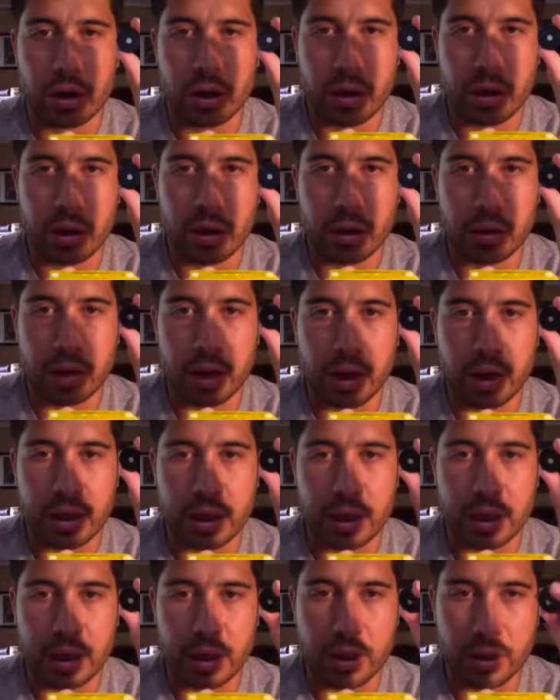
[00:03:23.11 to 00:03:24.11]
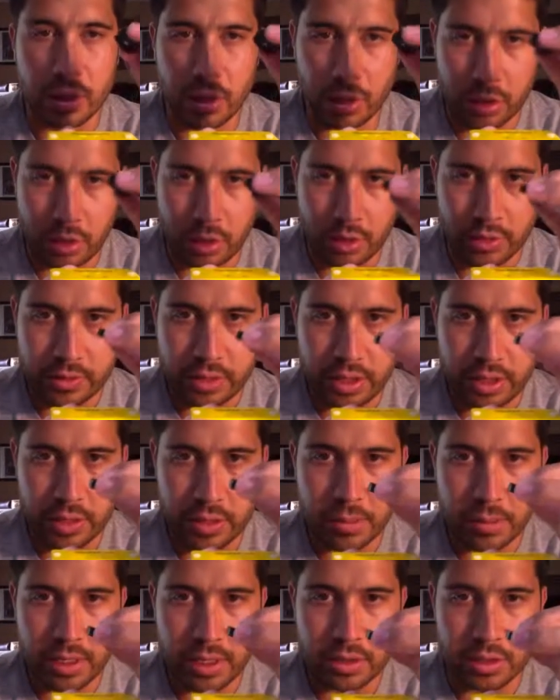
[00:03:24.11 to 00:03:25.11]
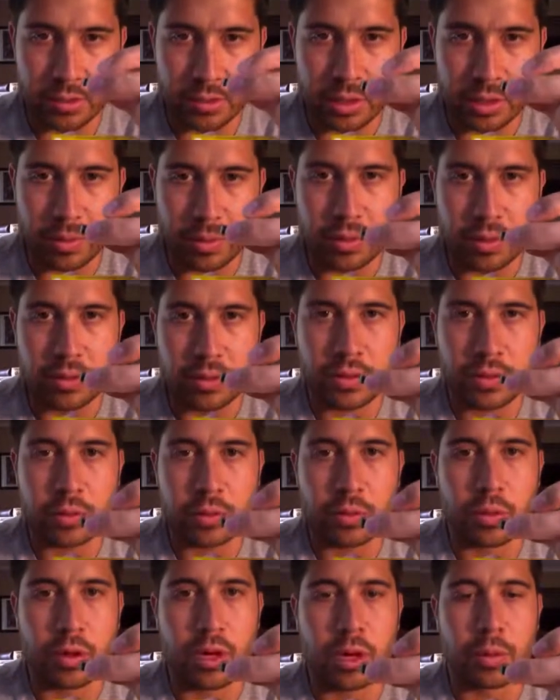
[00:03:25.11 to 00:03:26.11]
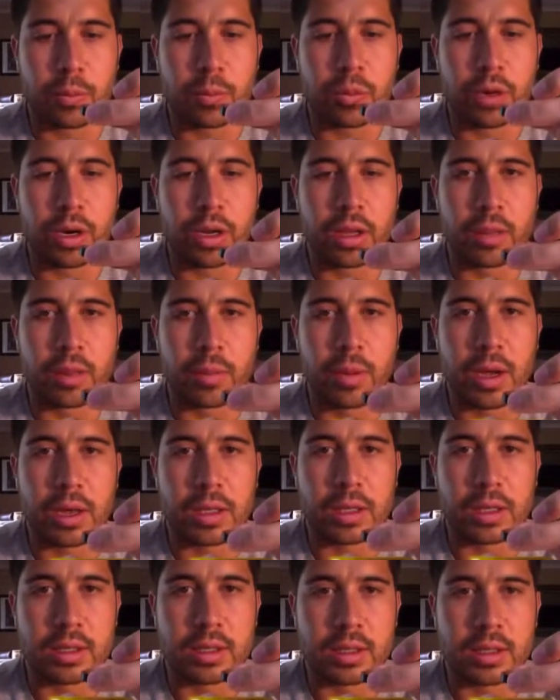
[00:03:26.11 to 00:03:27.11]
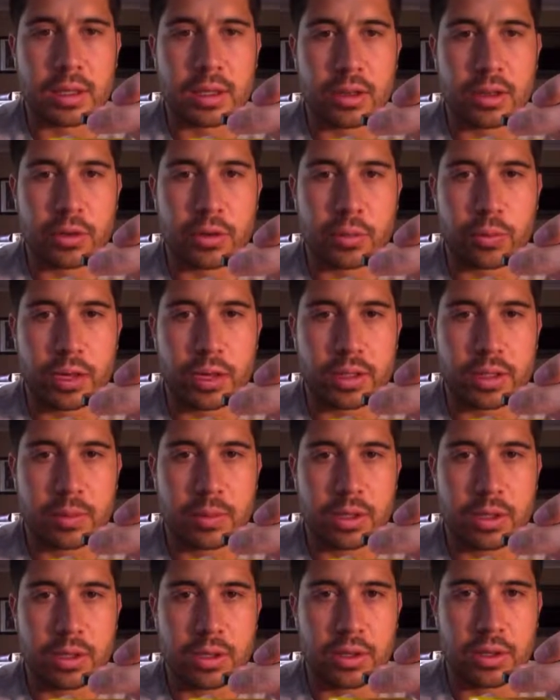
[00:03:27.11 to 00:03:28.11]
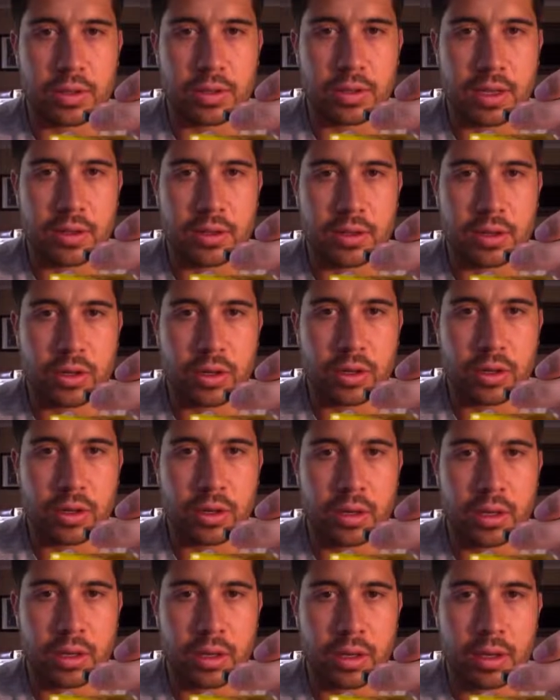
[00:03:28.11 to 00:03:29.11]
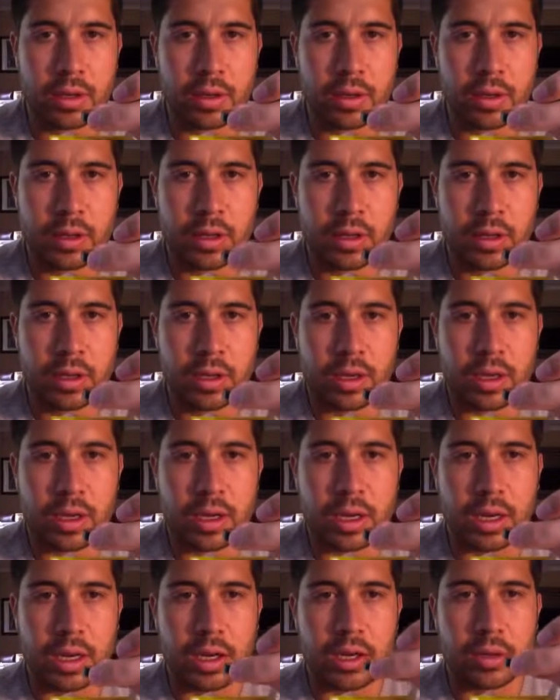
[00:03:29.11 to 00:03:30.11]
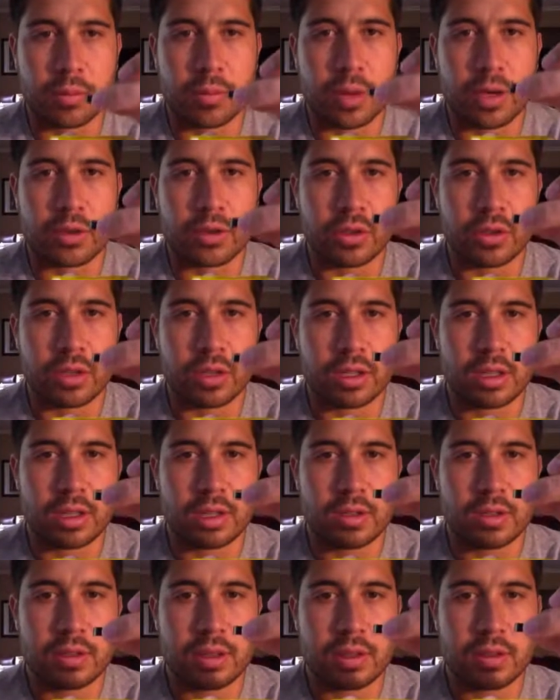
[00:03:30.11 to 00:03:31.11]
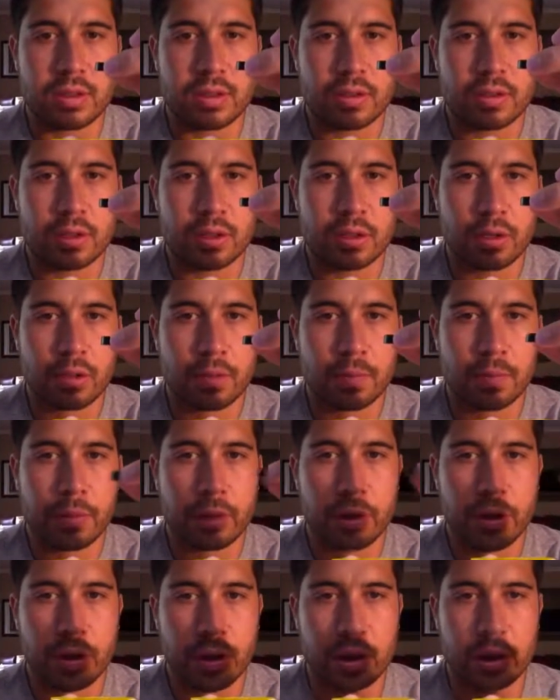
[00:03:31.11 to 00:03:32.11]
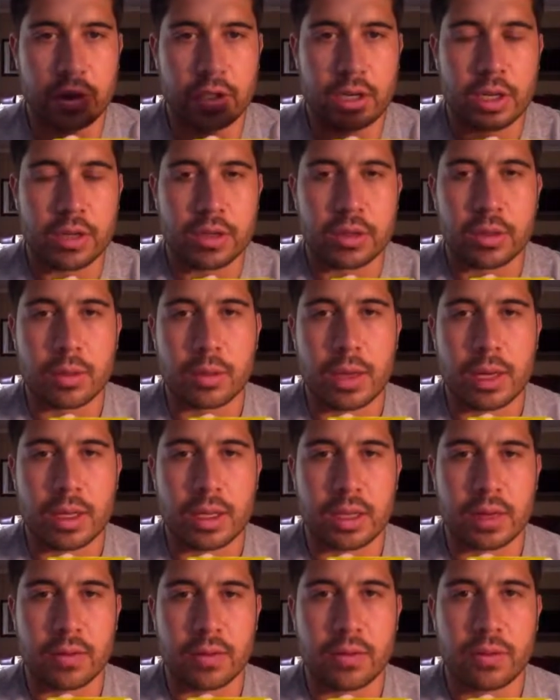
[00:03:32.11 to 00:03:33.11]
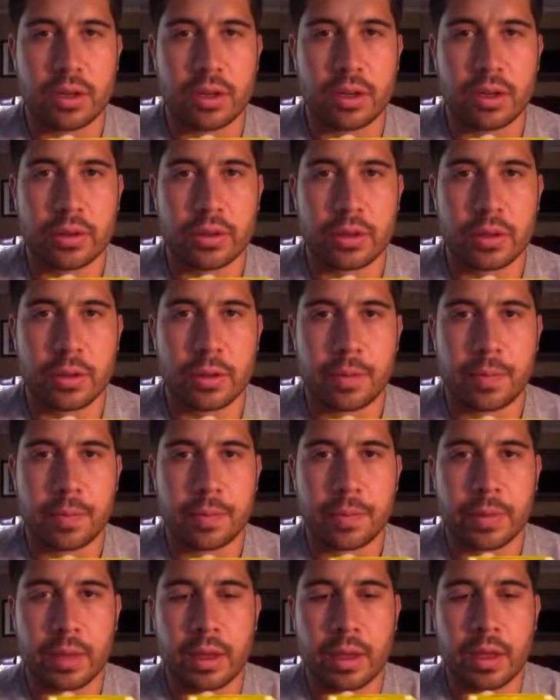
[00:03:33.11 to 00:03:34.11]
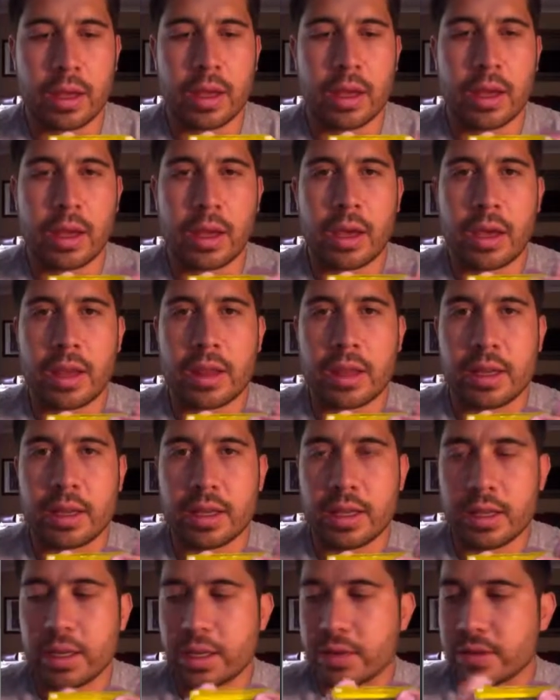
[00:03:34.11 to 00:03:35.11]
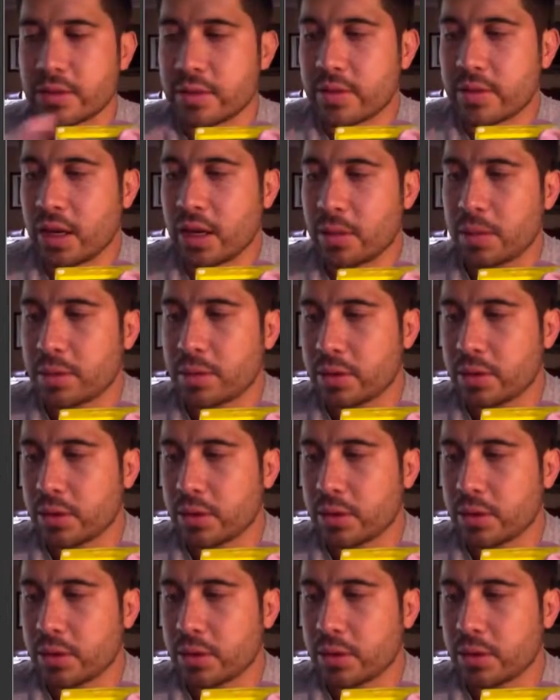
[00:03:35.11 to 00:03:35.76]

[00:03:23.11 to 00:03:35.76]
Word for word: Uh, I can set up my experiment where I bring the magnet in close proximity to the sensor and I can measure the distance, look at the change in the magnetic field, and then hit stop